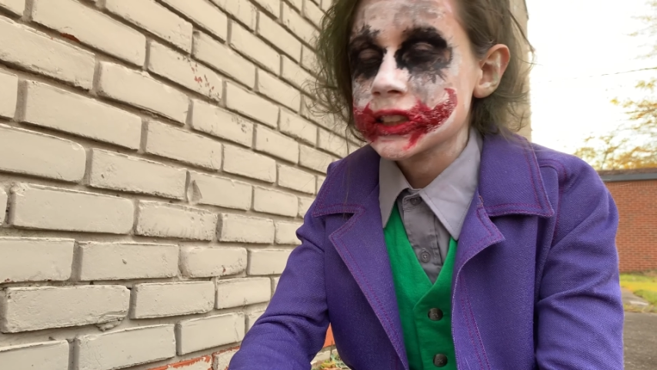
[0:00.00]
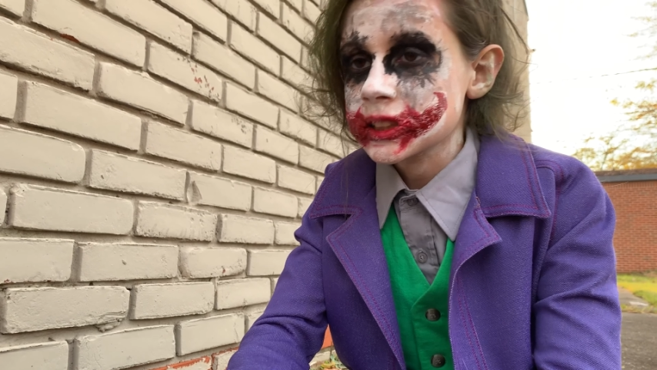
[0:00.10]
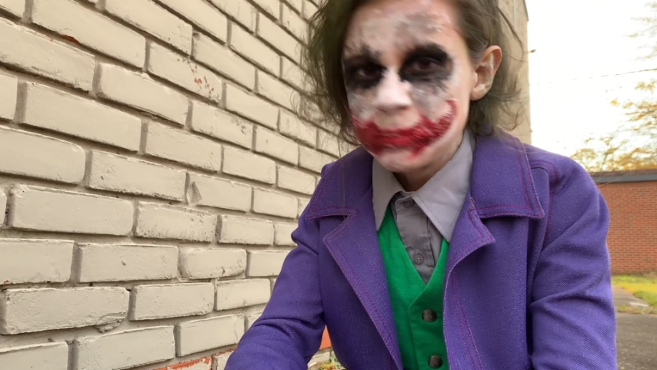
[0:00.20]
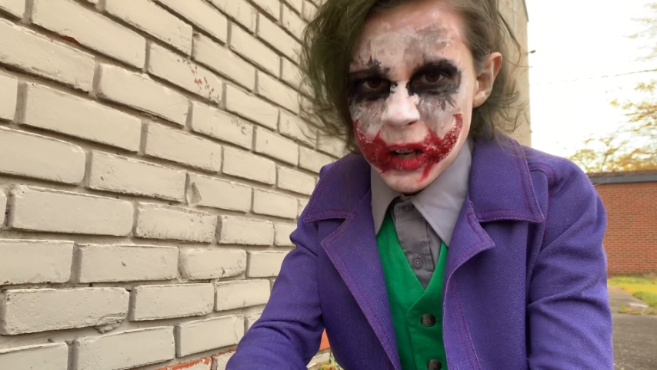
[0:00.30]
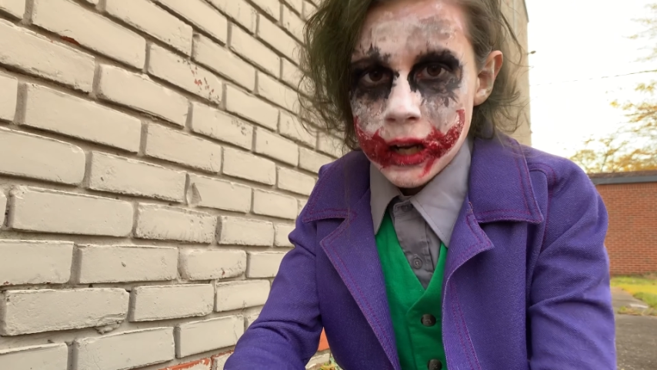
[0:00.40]

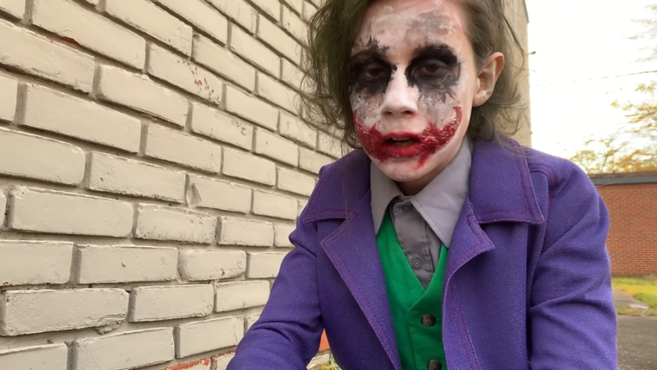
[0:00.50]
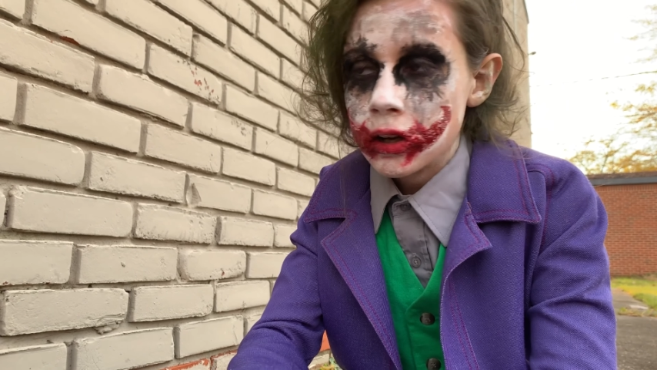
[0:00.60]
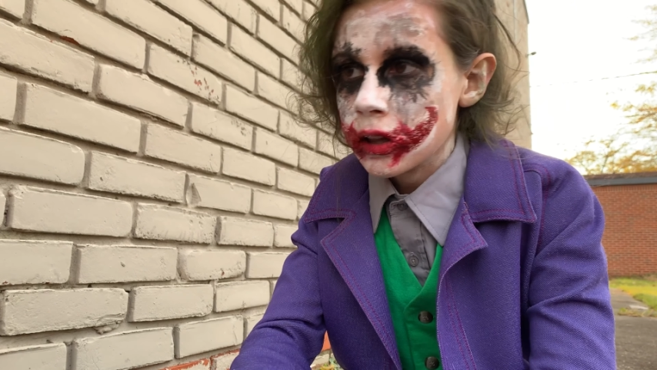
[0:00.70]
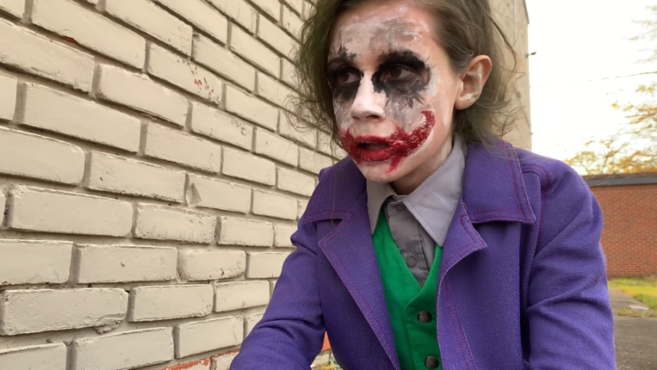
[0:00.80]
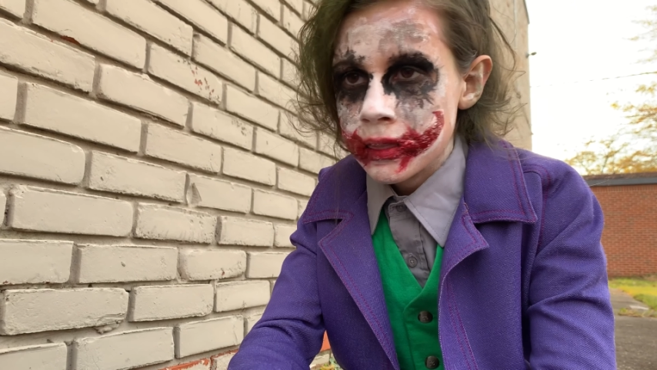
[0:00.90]
smile
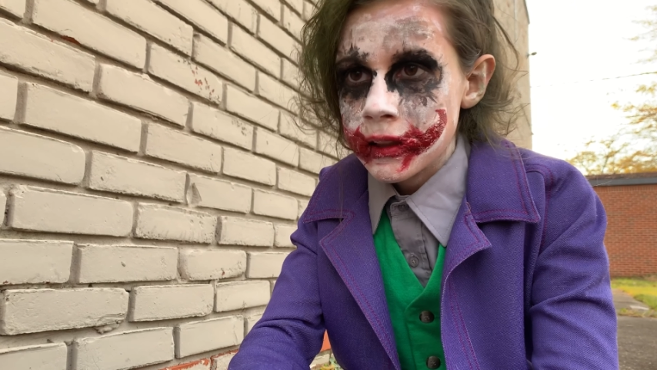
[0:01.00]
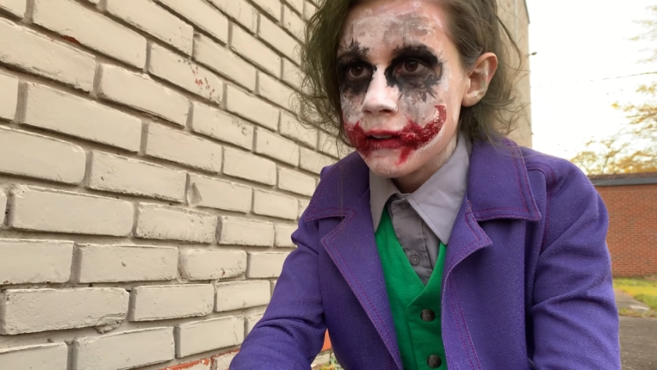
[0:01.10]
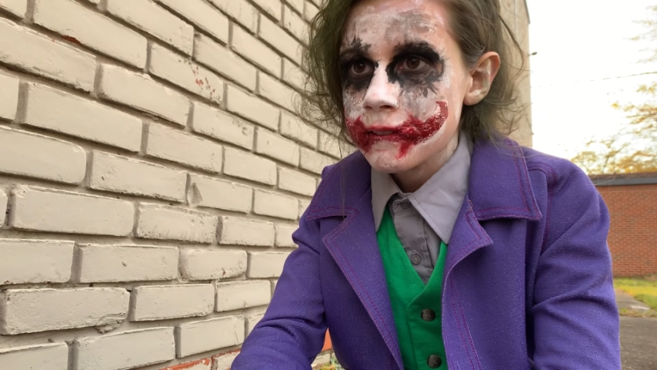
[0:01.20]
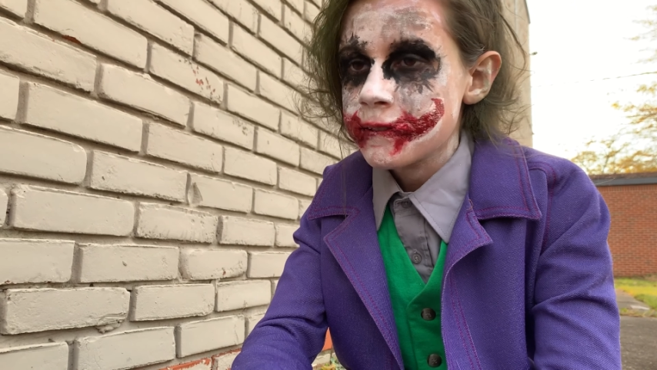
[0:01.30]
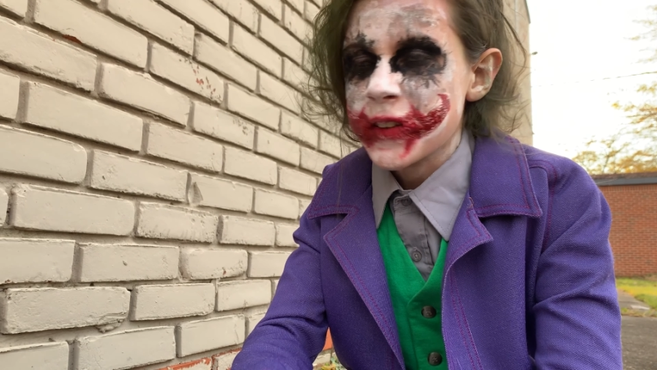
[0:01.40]
on
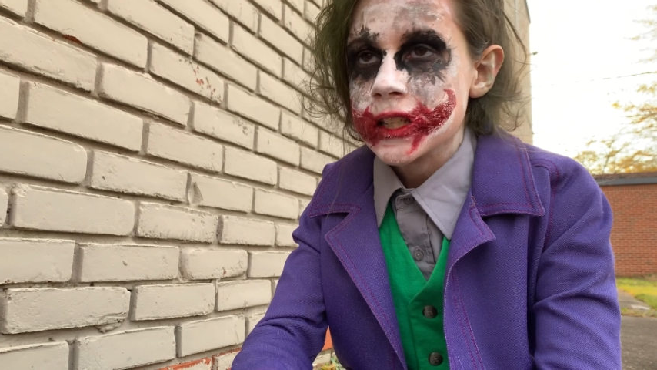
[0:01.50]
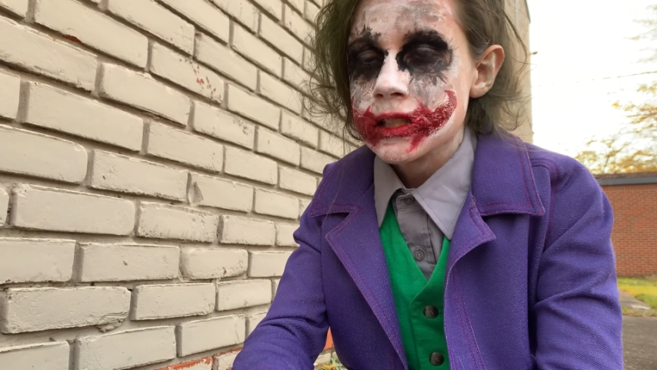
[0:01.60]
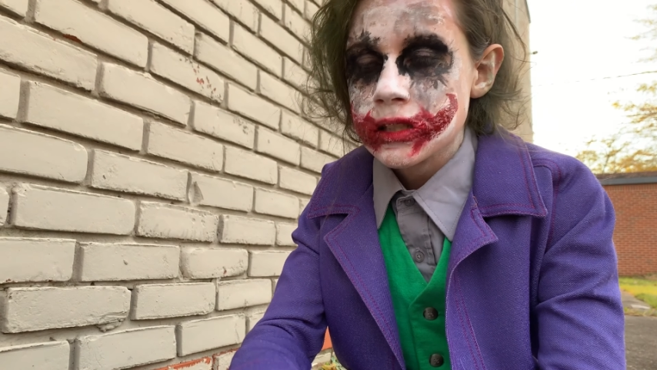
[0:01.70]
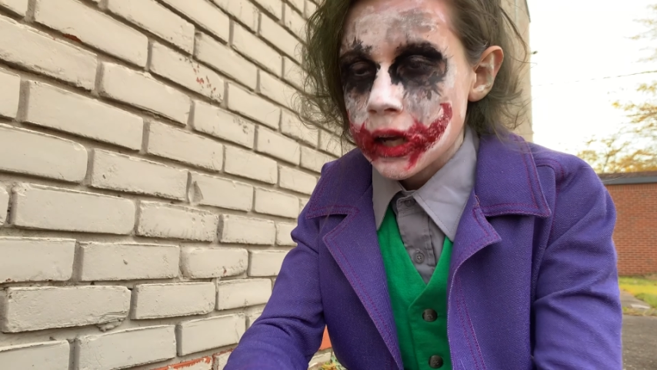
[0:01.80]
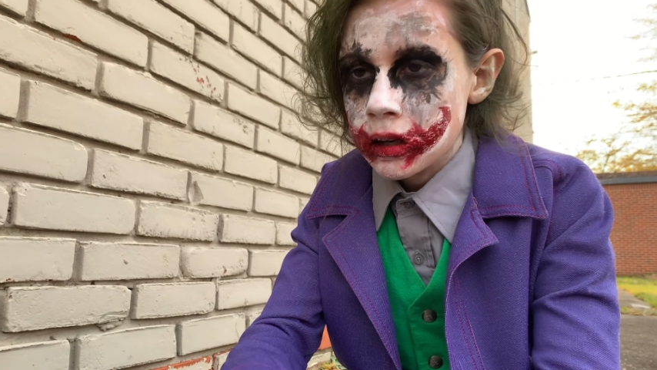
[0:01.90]
that
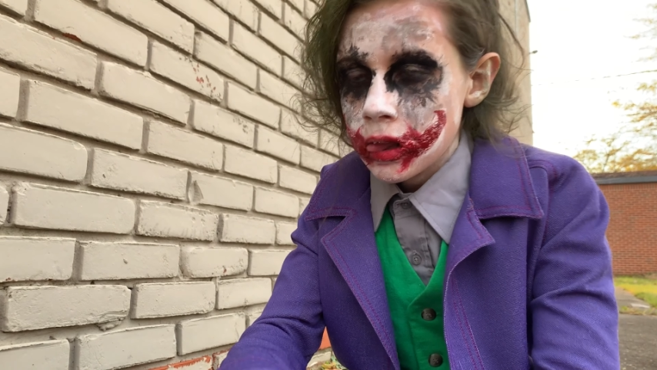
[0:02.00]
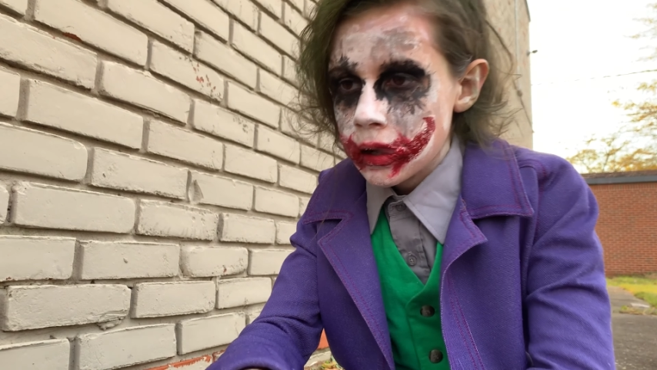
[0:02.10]
face.